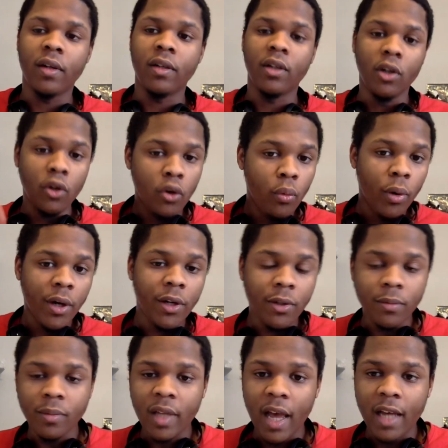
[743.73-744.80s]
Lou
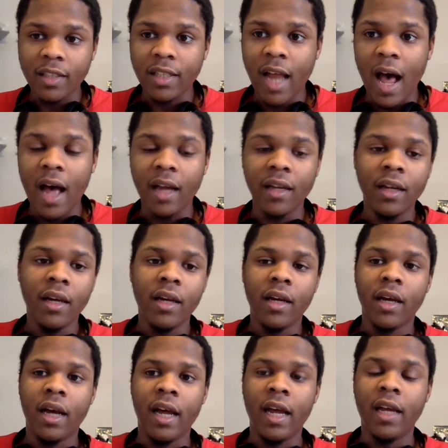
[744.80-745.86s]
Williams has not.
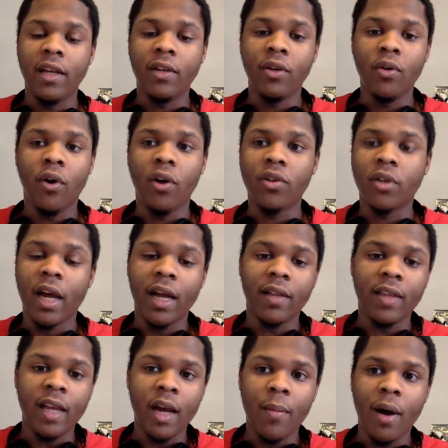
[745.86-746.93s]
And you also got to
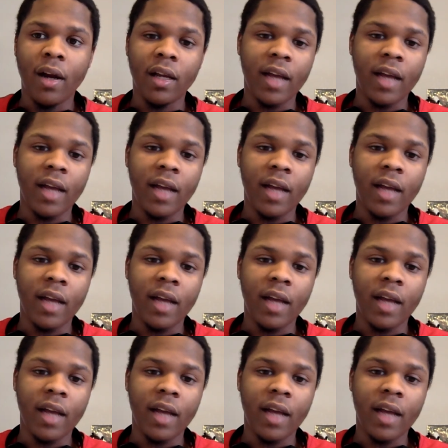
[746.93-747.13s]
think about it.